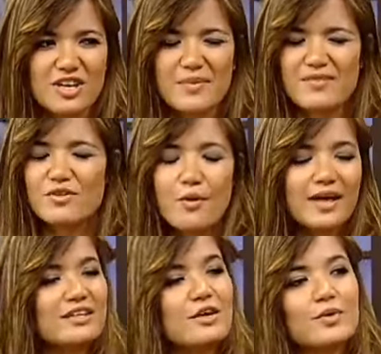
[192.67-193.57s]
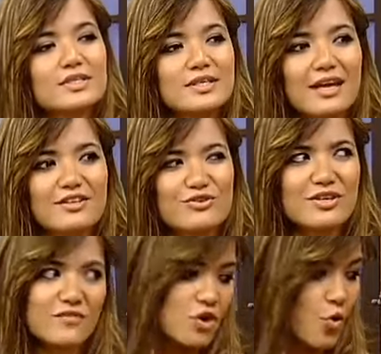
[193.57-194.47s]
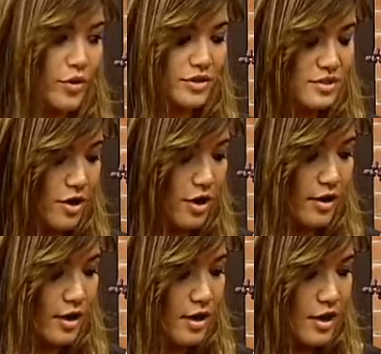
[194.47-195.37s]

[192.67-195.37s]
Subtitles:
shop, they have no idea what to get, don't even know where to start.